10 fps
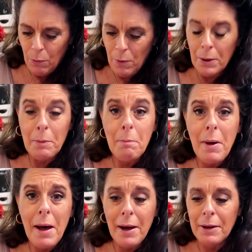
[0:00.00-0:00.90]
Welcome
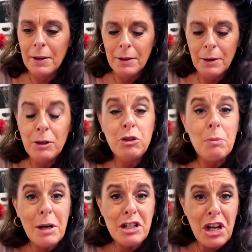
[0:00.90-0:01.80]
back to
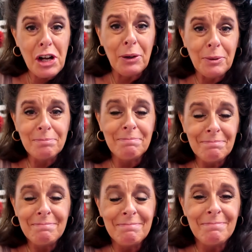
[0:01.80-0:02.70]
my channel,
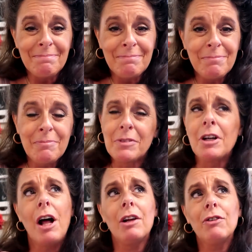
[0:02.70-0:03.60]

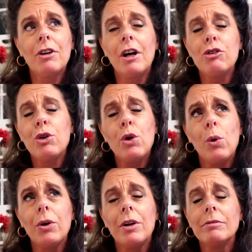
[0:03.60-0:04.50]
Colorful Country
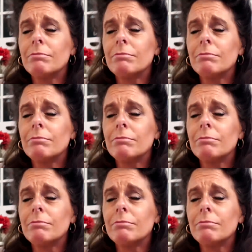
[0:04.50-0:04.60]
Corner.